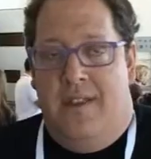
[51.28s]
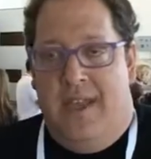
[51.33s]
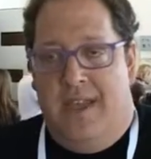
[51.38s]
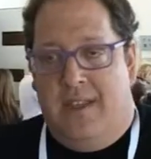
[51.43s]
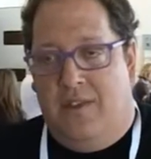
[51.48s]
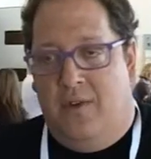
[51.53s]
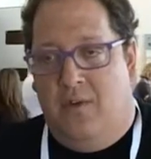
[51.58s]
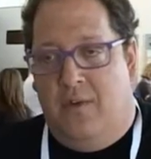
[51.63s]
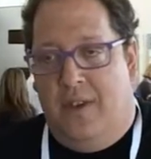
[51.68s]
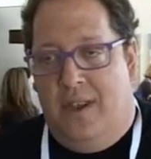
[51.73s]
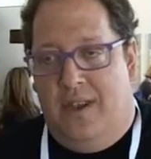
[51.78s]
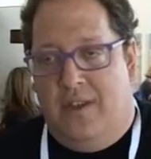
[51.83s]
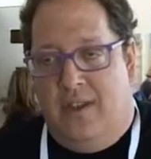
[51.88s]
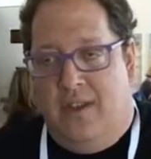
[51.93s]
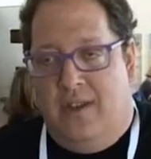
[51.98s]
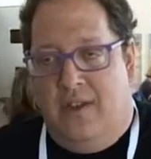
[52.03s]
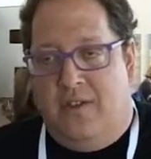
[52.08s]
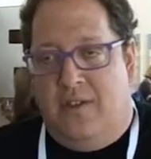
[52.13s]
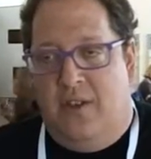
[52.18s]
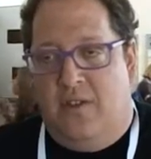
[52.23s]
It's
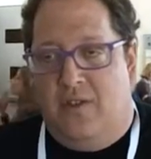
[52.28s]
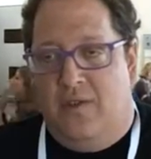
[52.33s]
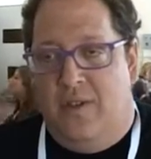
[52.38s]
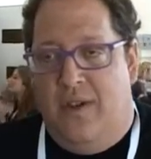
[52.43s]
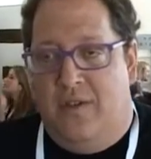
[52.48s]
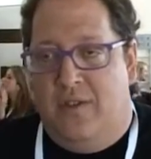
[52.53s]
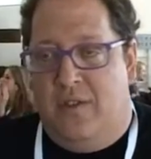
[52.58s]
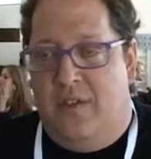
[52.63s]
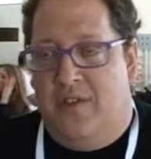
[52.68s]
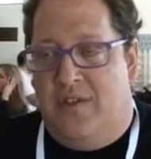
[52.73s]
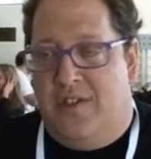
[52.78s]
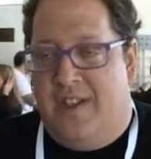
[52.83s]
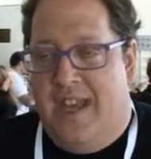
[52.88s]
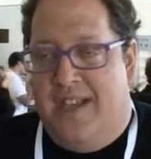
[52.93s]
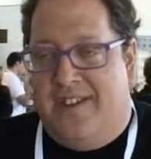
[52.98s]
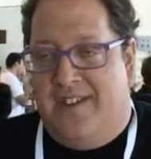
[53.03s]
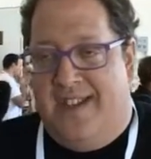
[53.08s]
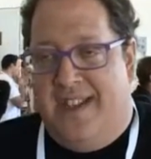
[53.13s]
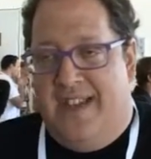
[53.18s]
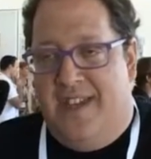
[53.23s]
a social revolution
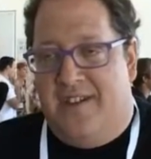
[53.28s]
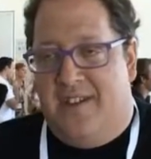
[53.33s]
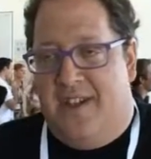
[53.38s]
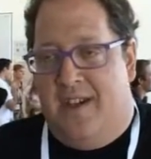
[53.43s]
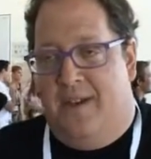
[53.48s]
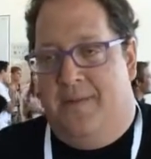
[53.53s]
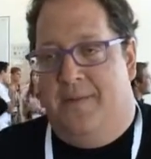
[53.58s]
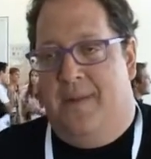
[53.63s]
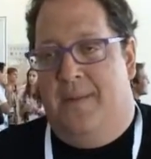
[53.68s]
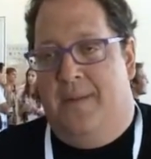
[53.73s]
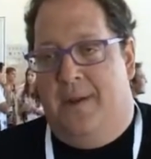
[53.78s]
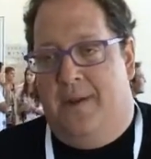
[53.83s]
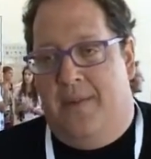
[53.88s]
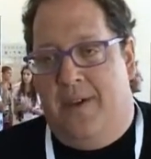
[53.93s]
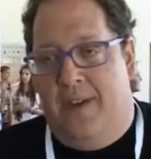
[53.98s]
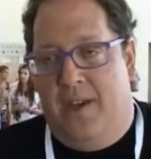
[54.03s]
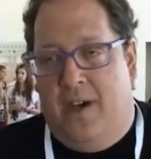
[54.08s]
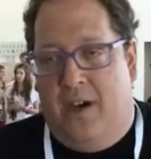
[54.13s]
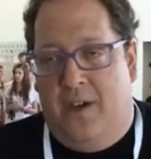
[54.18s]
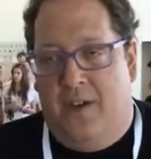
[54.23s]
as an ism. I mean,
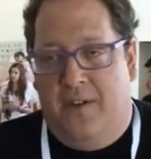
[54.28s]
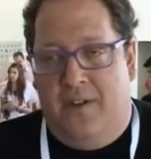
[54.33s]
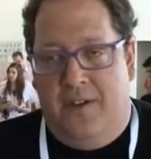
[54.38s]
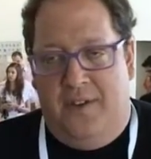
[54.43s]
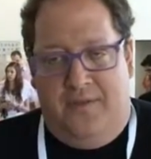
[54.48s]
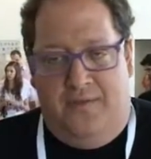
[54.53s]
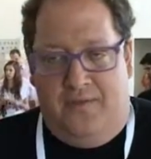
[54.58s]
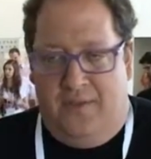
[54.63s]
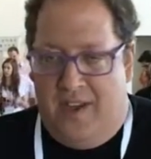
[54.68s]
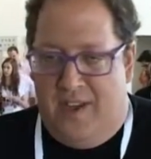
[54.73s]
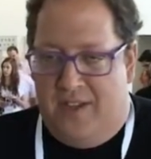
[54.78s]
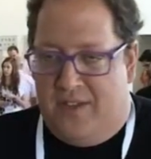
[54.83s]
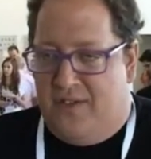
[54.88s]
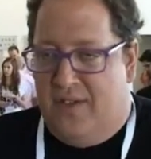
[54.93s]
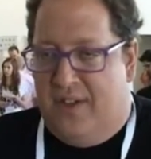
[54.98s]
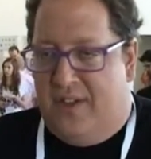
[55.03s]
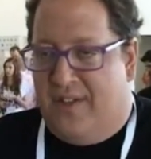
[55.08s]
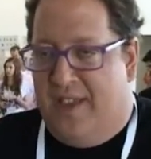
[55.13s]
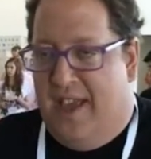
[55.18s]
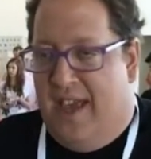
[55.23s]
we know
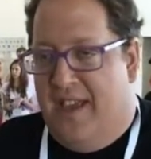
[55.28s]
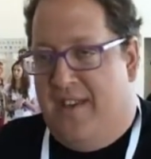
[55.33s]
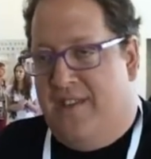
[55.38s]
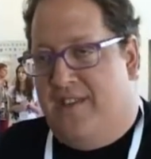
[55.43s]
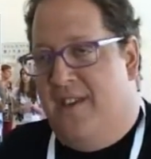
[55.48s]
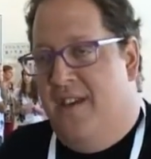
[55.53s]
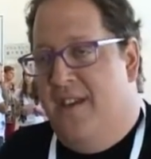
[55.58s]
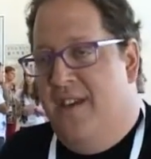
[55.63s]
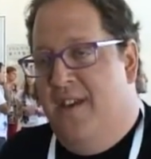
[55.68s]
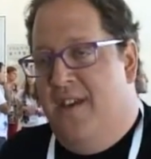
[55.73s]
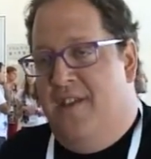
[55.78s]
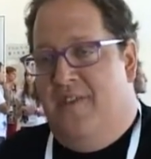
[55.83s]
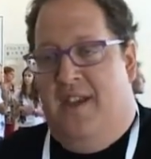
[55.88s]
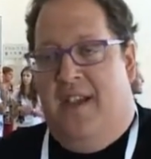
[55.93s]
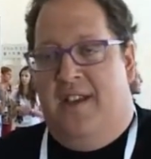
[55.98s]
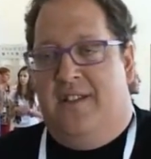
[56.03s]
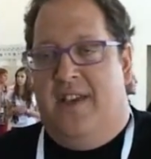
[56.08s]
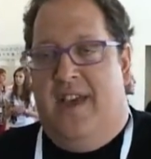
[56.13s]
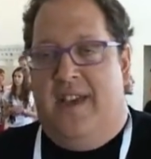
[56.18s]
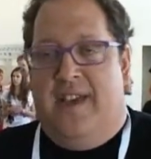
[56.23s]
history says
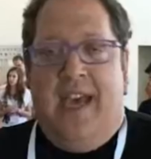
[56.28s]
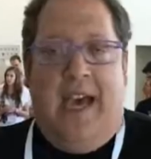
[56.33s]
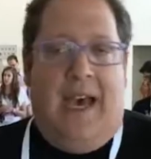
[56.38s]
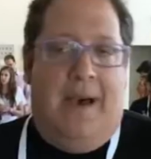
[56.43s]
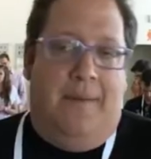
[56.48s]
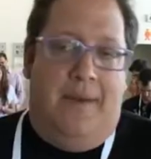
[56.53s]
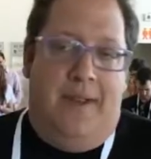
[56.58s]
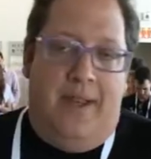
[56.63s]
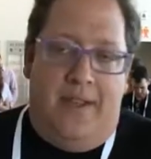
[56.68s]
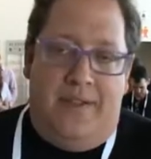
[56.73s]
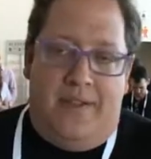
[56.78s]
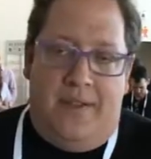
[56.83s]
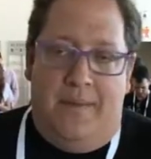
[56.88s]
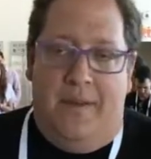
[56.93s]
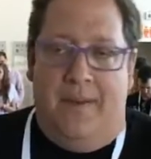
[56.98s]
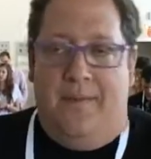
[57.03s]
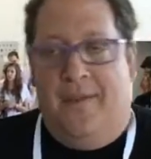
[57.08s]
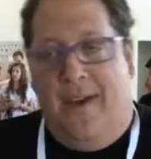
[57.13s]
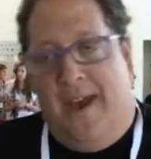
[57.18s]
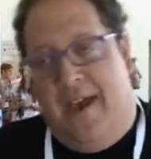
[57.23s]
things like communism
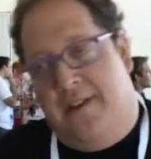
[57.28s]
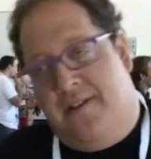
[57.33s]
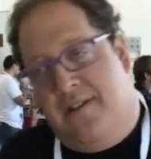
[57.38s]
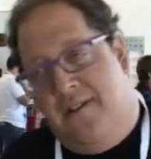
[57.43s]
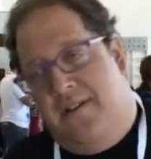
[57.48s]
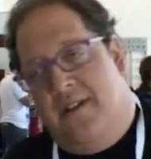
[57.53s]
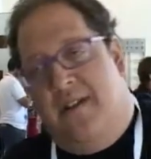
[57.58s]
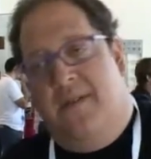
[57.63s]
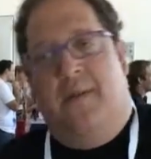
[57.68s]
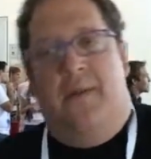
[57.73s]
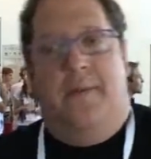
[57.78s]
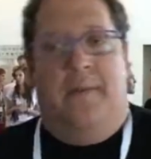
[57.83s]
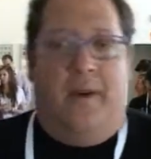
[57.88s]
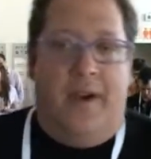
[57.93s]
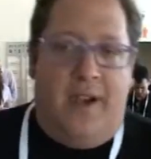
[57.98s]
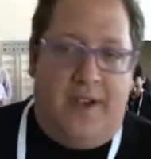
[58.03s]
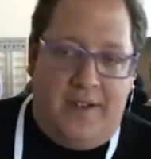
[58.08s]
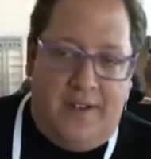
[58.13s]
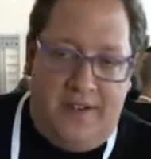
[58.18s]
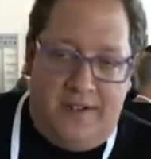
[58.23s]
and fascism and
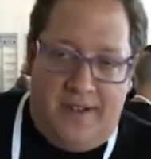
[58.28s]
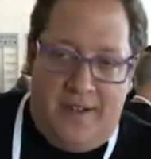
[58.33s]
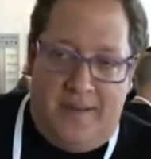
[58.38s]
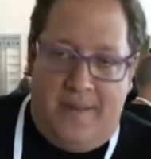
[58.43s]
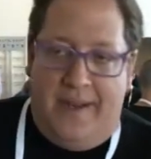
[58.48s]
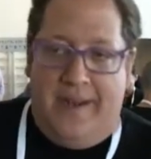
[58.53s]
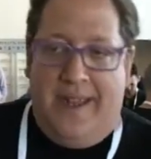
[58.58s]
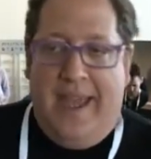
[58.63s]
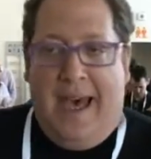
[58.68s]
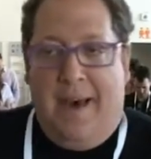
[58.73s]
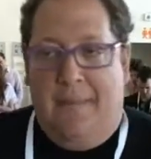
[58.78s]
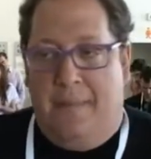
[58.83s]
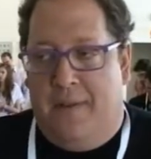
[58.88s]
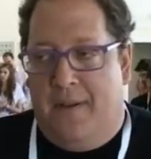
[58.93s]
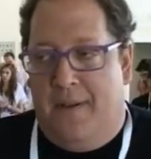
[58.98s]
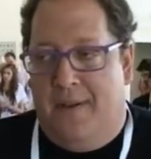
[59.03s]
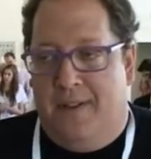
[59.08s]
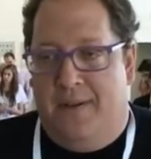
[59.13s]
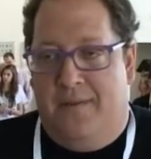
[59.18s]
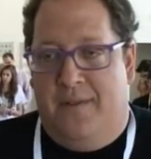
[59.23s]
Marxism and
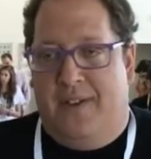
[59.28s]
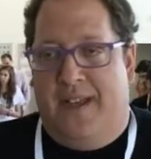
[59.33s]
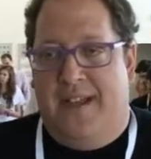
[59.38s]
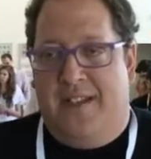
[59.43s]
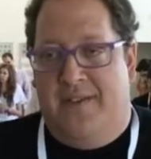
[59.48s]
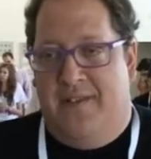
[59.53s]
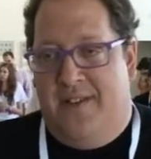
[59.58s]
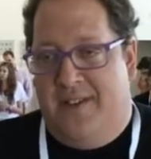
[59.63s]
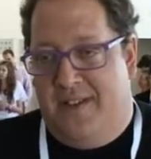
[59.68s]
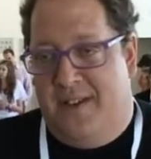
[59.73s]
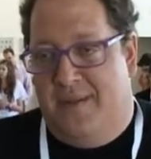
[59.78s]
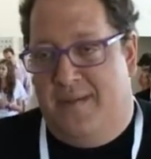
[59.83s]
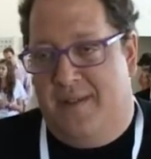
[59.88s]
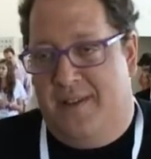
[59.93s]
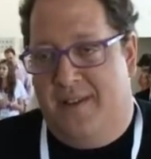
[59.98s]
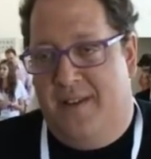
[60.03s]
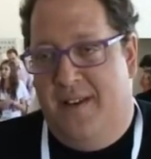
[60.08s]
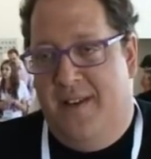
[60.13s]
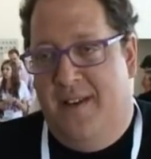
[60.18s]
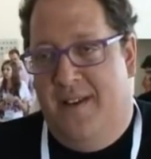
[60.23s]
capitalism. There are lots of
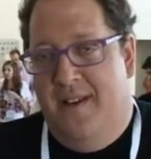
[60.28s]
isms.